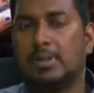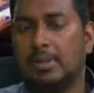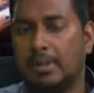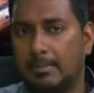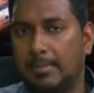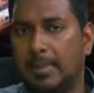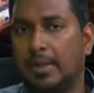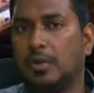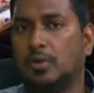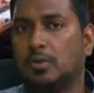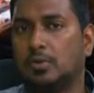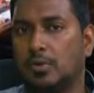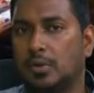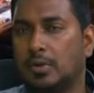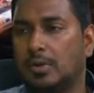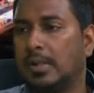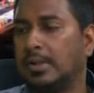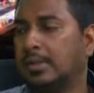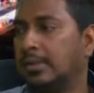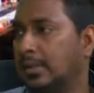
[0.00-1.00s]
and making sure
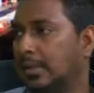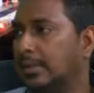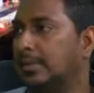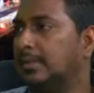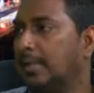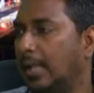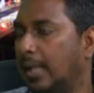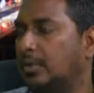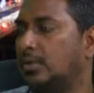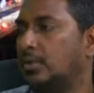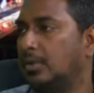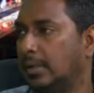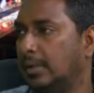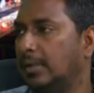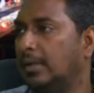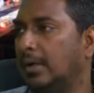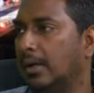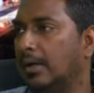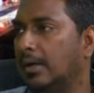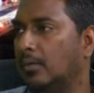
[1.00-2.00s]
that it
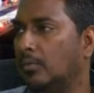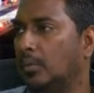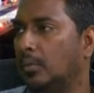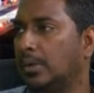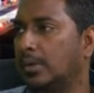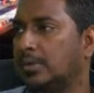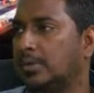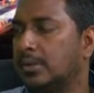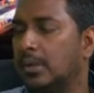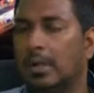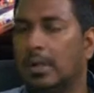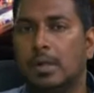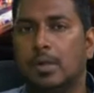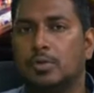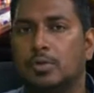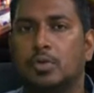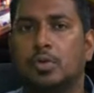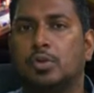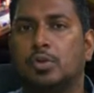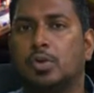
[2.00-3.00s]
naturally works.
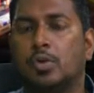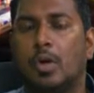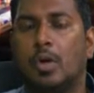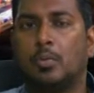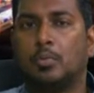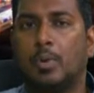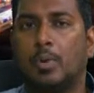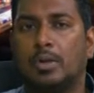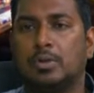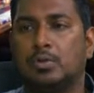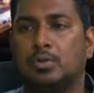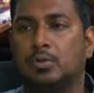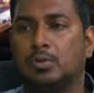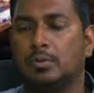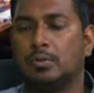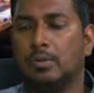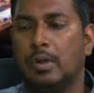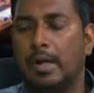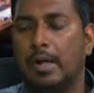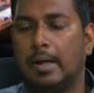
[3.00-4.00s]
So you do not want to